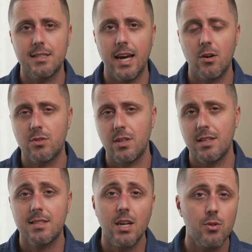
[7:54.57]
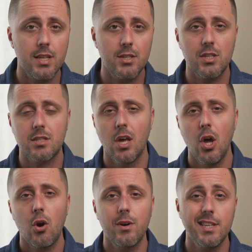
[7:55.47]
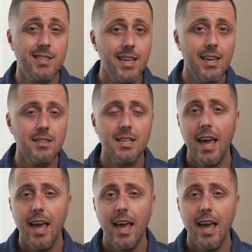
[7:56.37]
down to the single digits or in the teens.